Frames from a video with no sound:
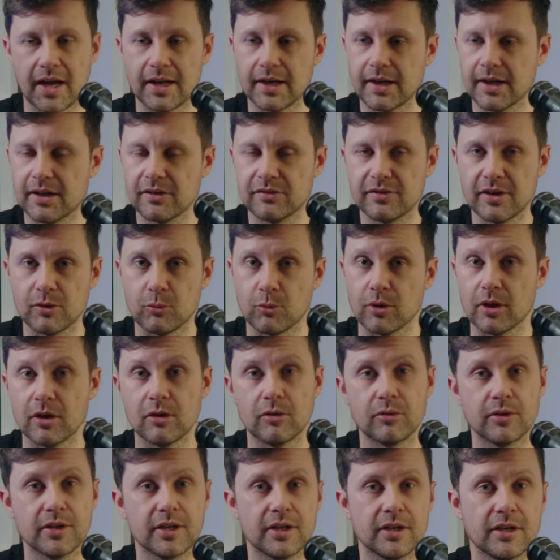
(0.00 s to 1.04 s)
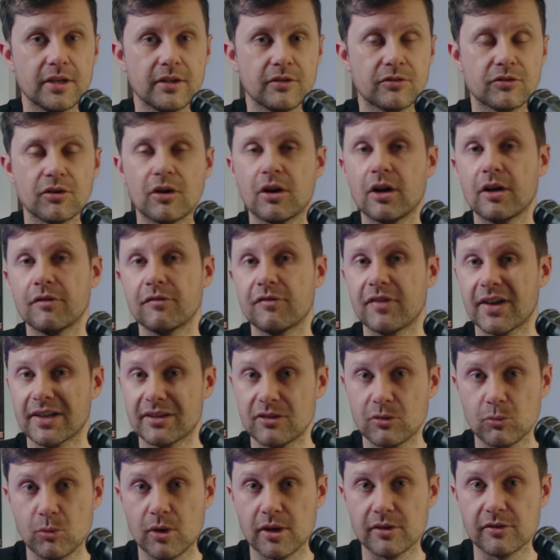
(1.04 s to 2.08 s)
And like I said, we only saw
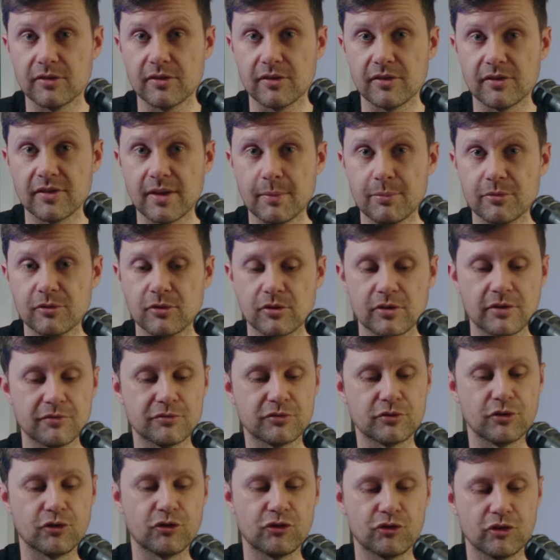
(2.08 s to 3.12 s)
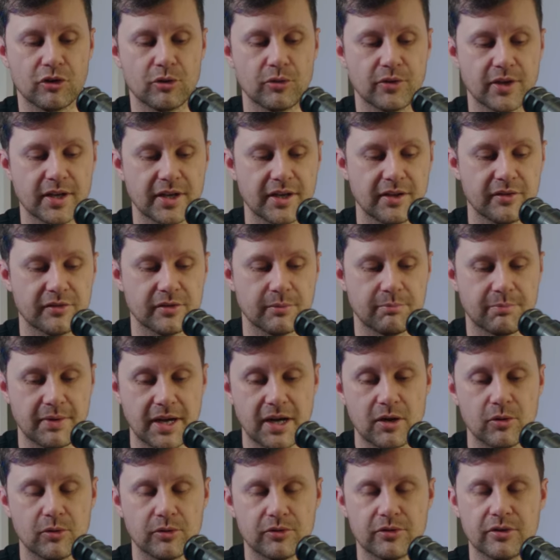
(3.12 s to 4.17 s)
infected once in this episode, and for a show that is
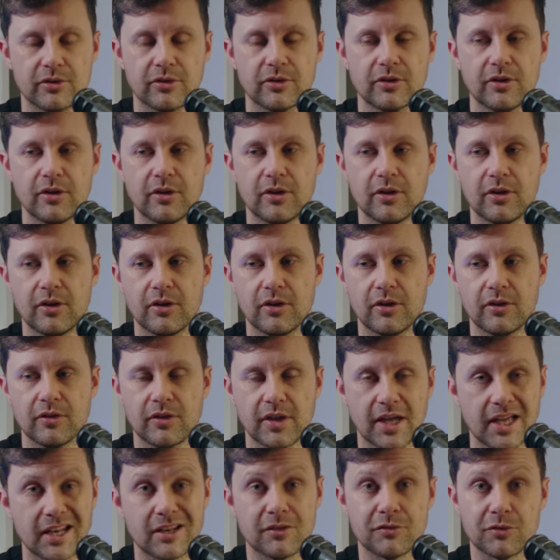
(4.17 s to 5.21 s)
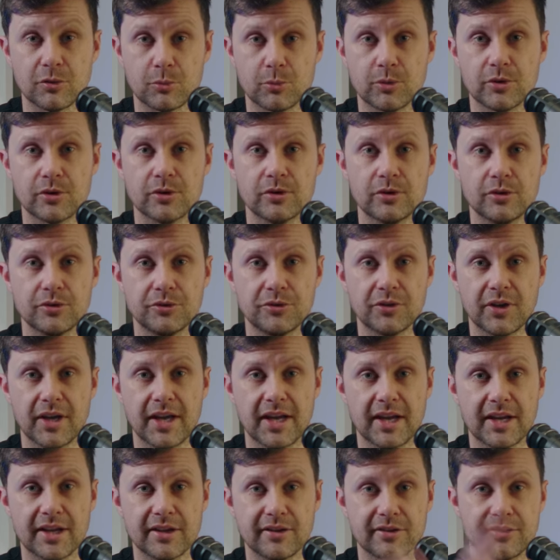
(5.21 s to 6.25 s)
about the end of the world
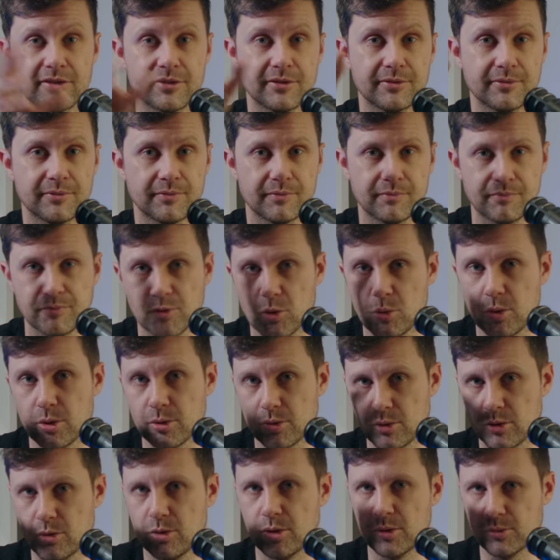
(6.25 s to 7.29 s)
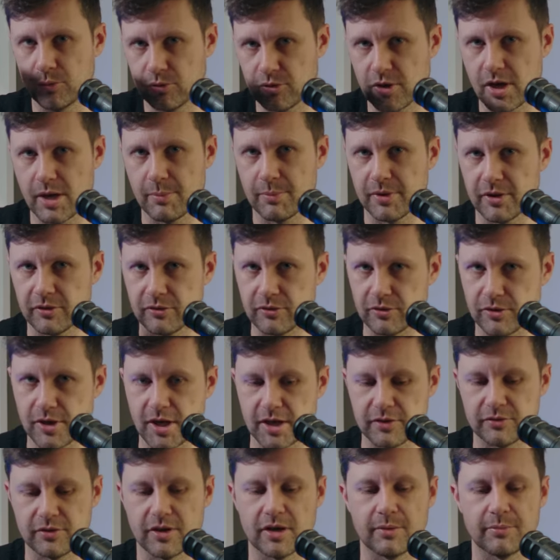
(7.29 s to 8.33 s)
and quote-unquote zombies, they're
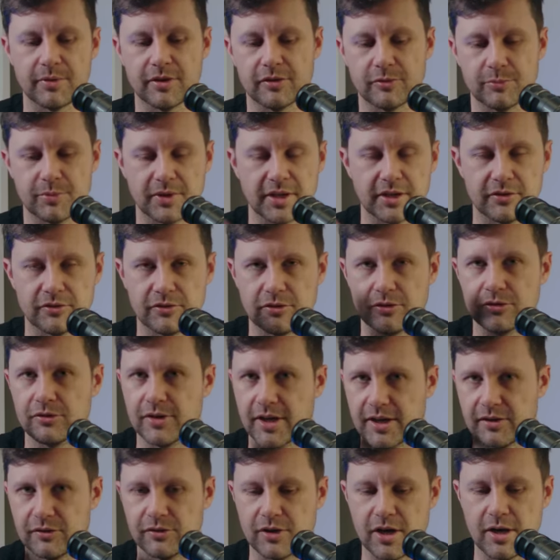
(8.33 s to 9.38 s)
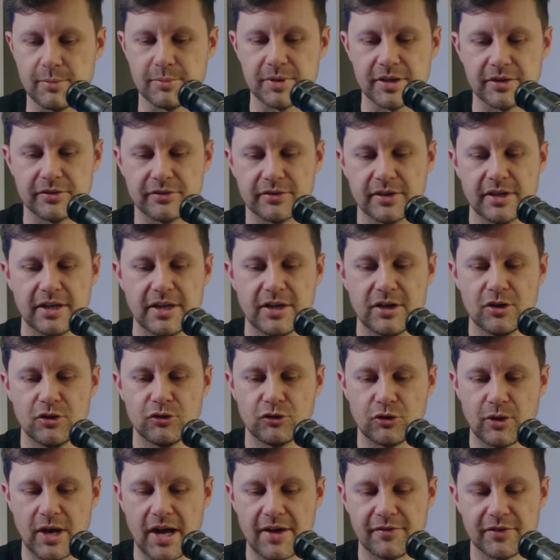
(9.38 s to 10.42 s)
not zombies, but let's just say zombies,
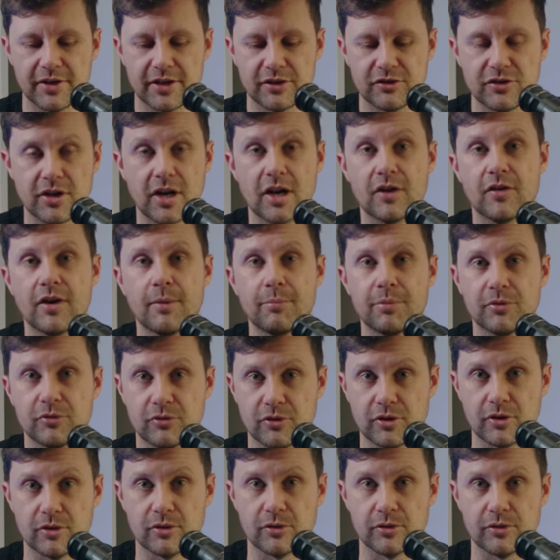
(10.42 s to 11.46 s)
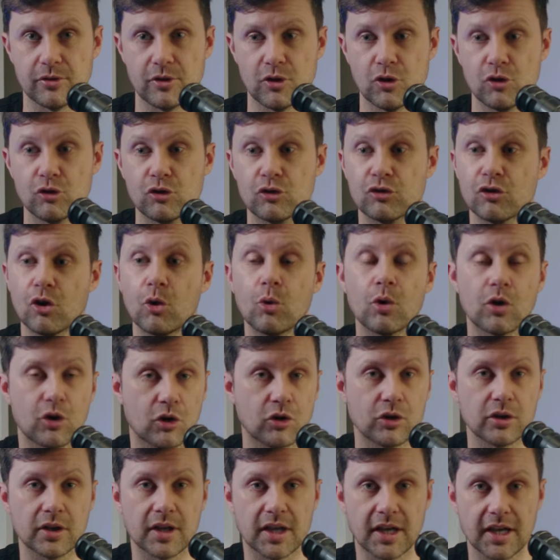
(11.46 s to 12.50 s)
to have an entire episode so
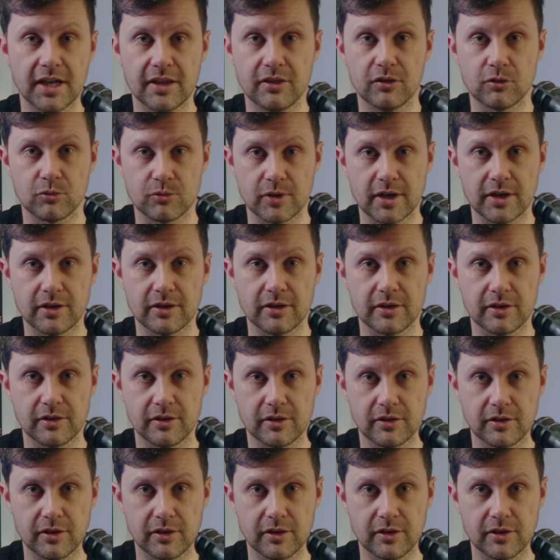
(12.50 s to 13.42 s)
early in the run